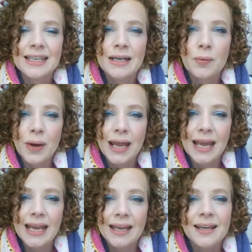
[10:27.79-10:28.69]
in a
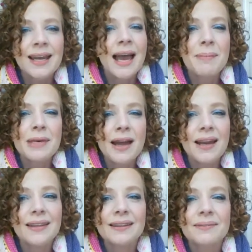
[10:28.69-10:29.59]
way.
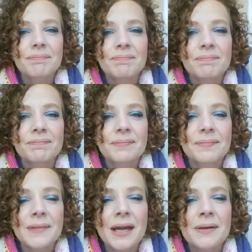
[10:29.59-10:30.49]
Not
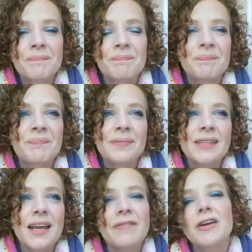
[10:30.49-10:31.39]
a